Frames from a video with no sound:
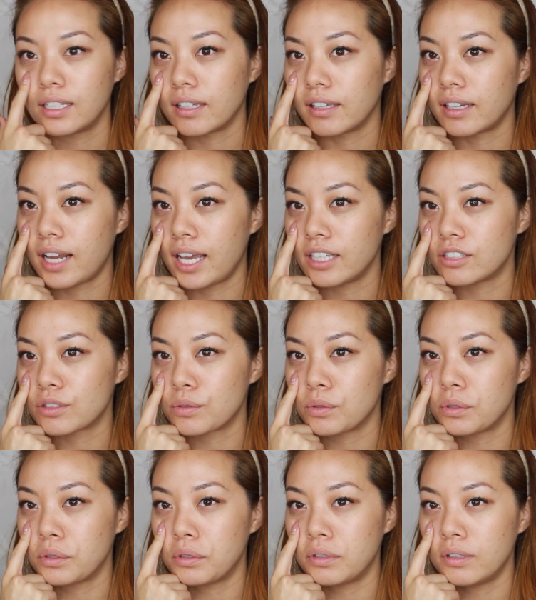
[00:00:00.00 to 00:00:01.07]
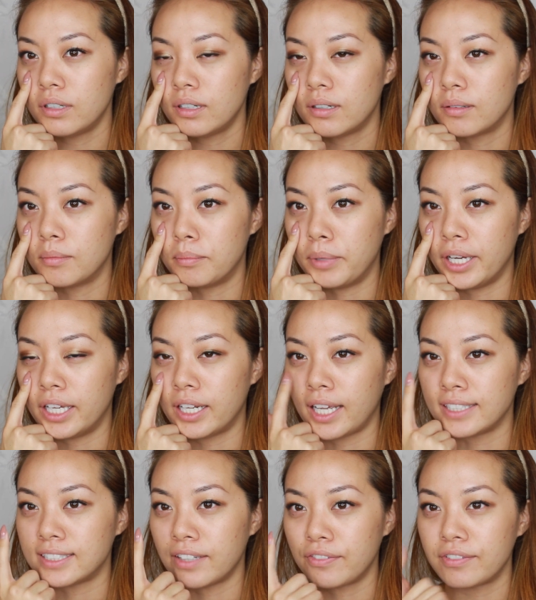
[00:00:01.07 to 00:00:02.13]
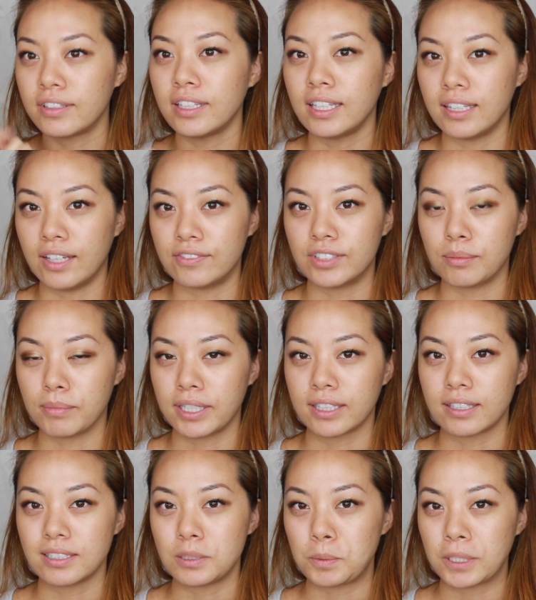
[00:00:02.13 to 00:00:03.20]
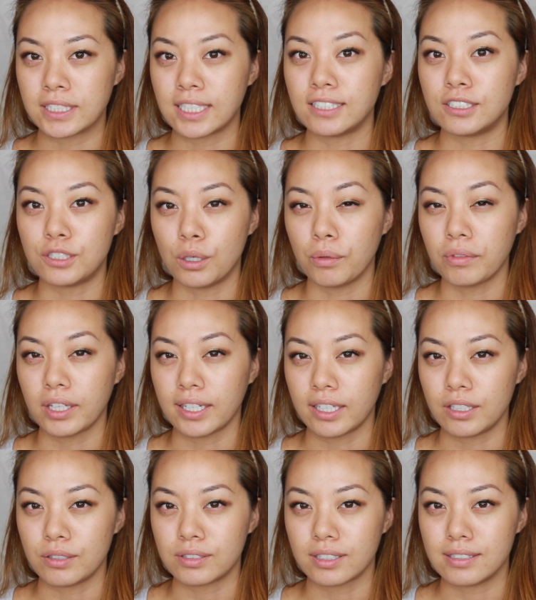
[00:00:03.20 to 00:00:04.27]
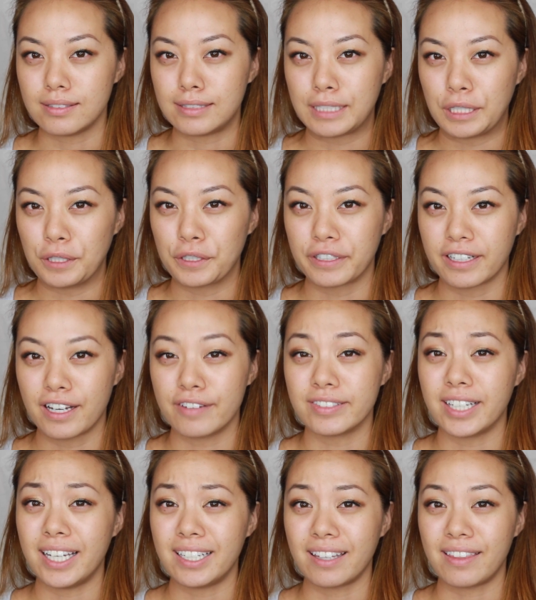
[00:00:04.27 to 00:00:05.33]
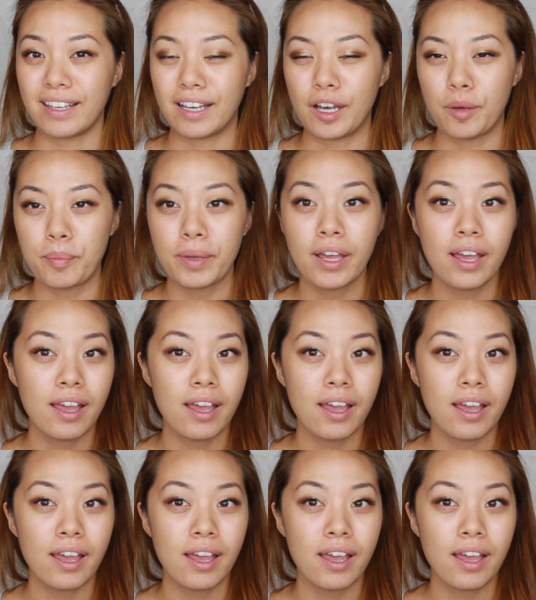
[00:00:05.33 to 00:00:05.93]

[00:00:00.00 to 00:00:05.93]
in high school, but I definitely left them like this because I don't think I used concealer to cover anything up.